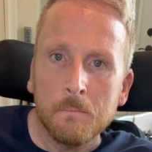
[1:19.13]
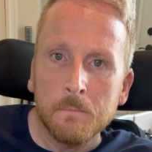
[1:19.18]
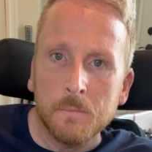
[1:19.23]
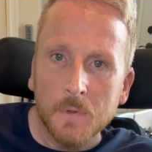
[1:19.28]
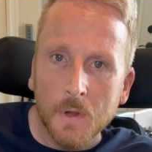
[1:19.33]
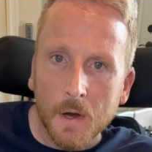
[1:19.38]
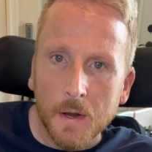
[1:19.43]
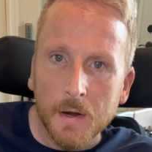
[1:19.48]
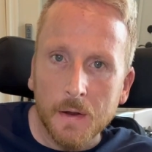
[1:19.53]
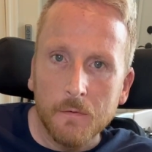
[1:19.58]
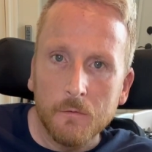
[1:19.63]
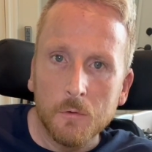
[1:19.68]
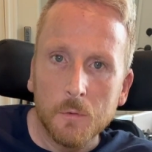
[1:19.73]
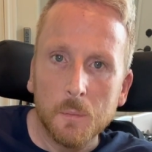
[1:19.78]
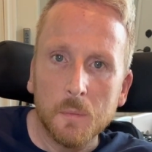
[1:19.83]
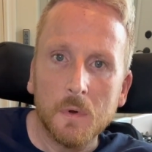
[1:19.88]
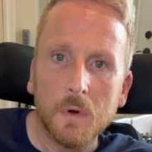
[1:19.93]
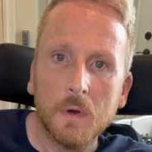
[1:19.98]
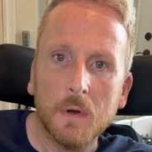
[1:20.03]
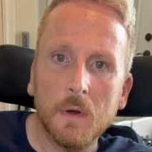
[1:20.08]
Not
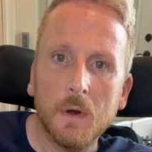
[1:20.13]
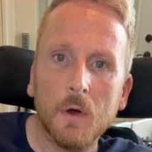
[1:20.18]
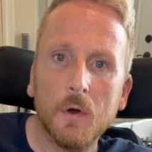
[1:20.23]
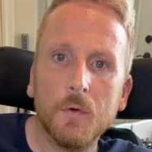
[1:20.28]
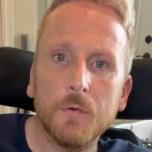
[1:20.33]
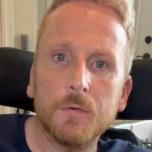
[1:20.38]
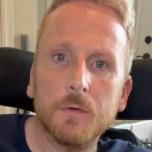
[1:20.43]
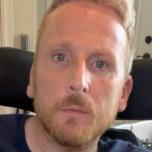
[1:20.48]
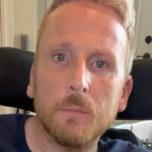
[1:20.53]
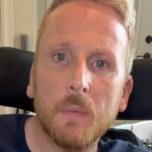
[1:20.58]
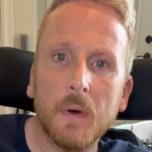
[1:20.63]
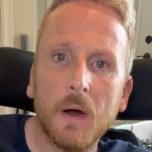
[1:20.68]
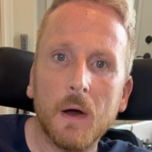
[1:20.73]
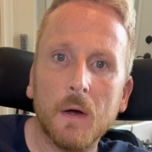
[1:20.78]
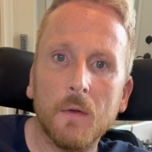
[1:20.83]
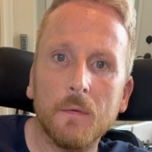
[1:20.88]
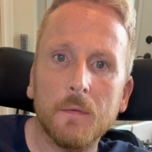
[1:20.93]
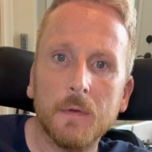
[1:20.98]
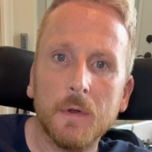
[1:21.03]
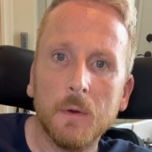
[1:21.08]
everybody knows
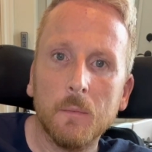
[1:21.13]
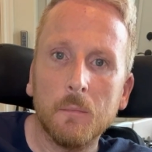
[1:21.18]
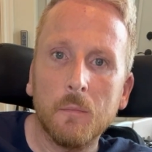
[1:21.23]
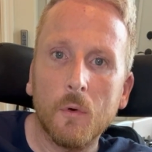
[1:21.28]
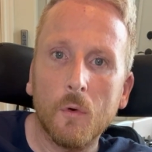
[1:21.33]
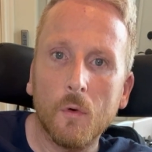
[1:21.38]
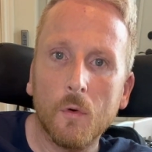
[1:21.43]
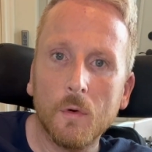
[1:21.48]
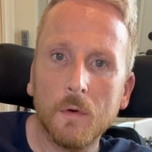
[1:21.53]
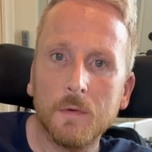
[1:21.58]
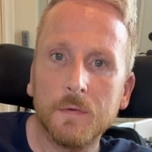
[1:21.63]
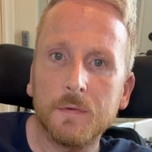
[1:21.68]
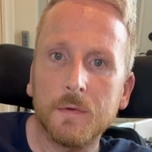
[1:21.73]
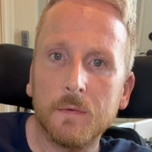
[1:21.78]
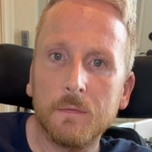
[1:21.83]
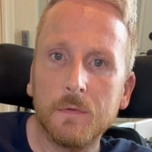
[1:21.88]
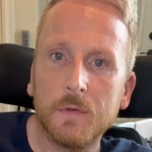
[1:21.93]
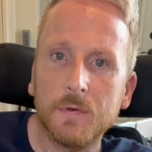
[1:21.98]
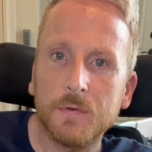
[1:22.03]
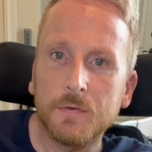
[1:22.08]
about the importance
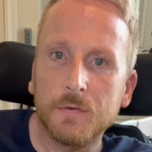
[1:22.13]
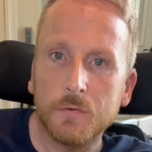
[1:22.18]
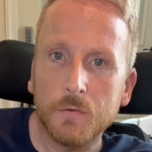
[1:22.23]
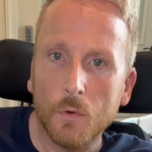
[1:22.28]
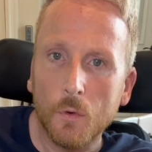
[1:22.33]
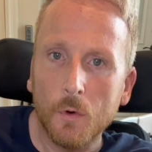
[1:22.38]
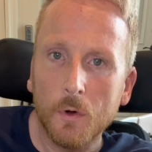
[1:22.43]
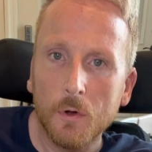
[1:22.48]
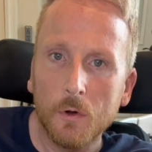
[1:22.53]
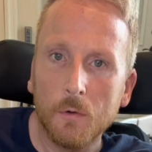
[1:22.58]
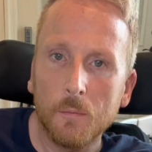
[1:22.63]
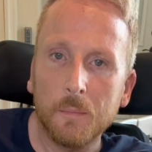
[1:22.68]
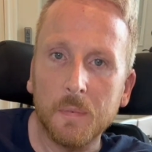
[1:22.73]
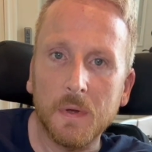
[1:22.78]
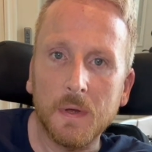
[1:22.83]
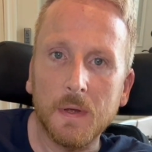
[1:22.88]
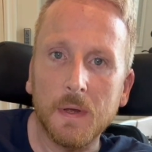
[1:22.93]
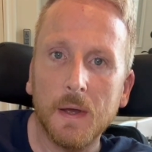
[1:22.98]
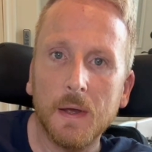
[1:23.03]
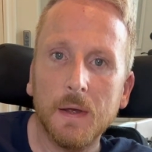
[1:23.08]
of the soil
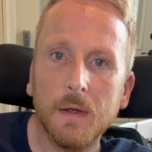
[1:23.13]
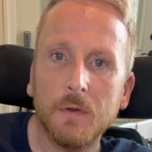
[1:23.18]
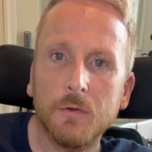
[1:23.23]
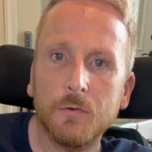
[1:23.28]
pH.